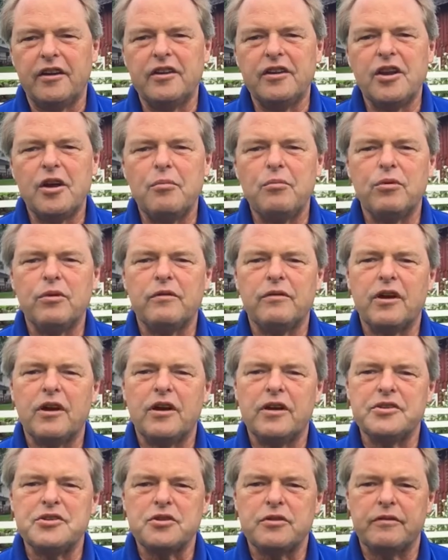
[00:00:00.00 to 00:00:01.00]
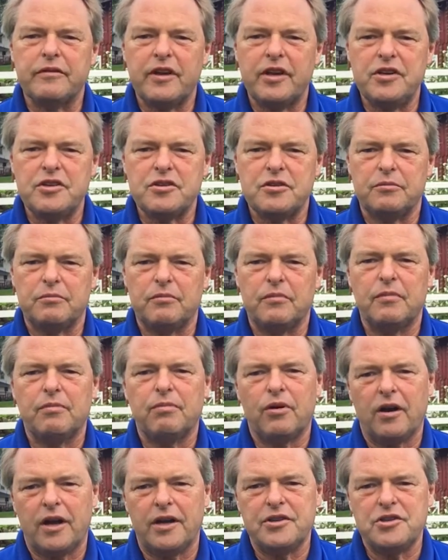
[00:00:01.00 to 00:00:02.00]
and a number of conservation
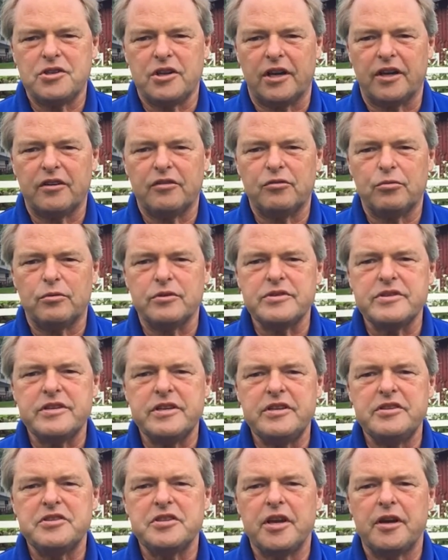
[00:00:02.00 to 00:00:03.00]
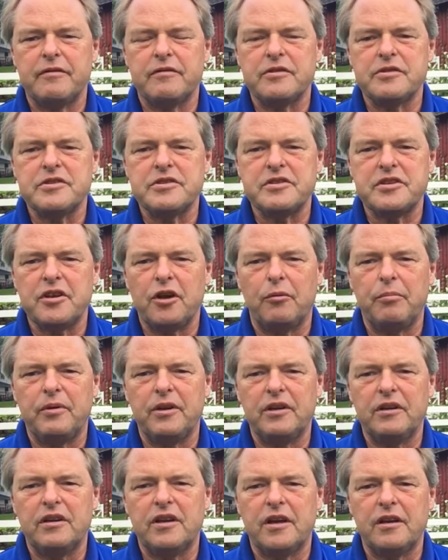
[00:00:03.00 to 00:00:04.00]
projects where Seed Savers is
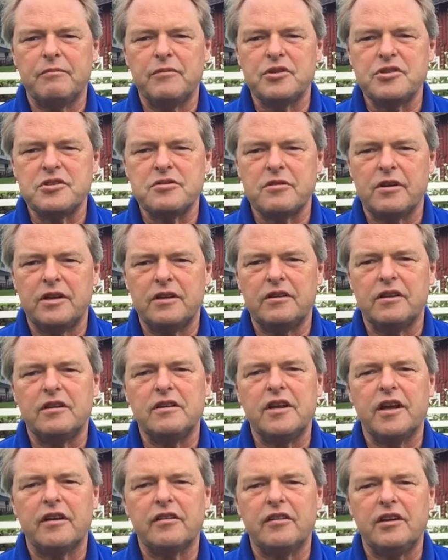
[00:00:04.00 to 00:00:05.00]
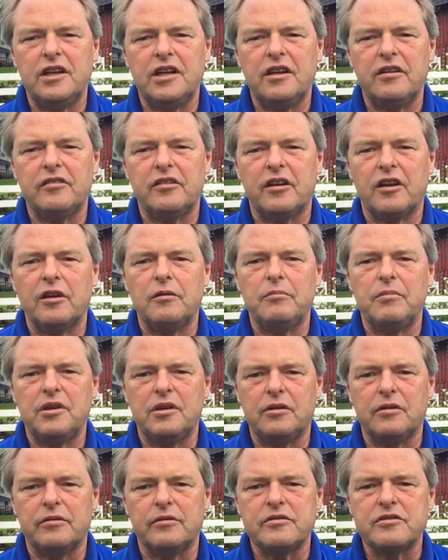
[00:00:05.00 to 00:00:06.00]
helping demonstrate the techniques that can be
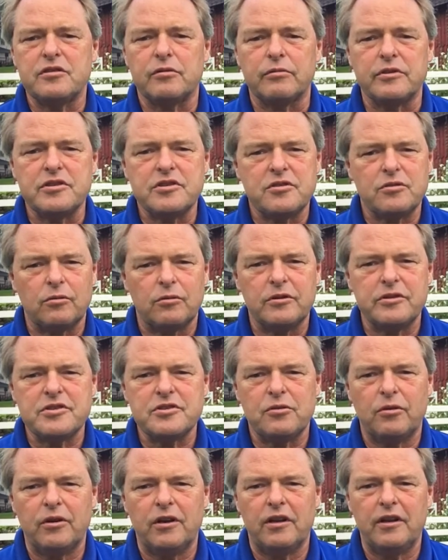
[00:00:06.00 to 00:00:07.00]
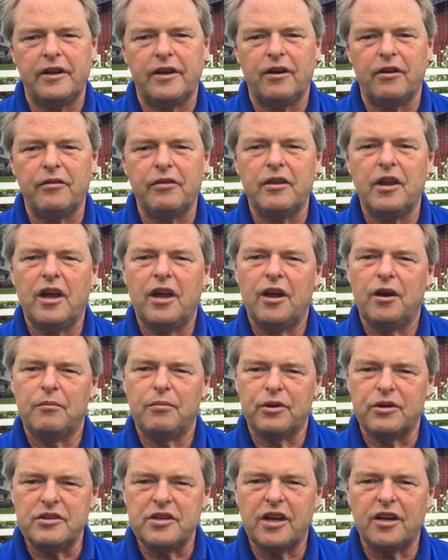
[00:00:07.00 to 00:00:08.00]
used to restore soil health,
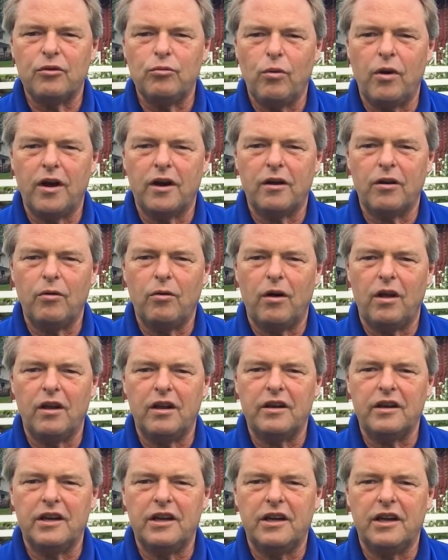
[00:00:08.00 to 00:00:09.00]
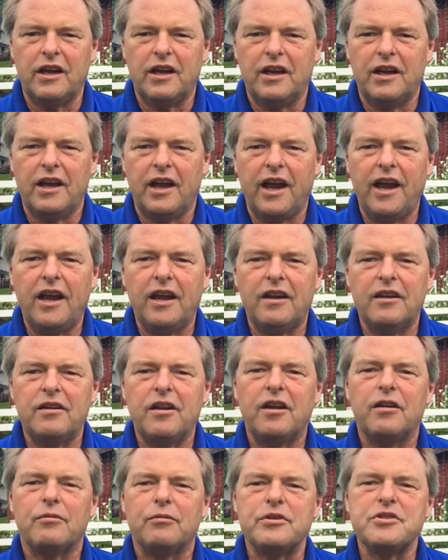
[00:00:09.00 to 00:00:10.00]
protect water quality,
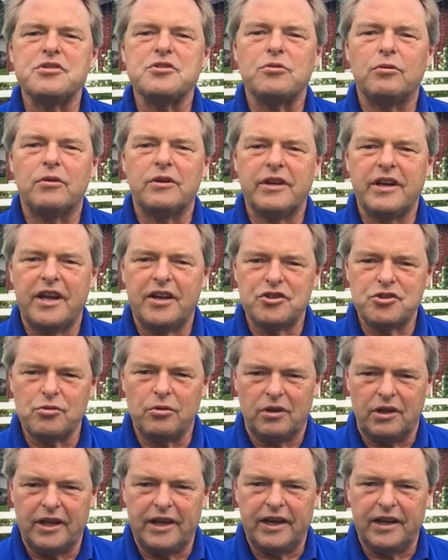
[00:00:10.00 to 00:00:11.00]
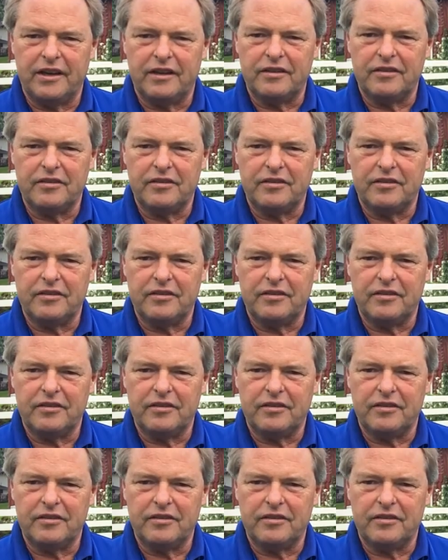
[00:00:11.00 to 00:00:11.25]
and restore natural land.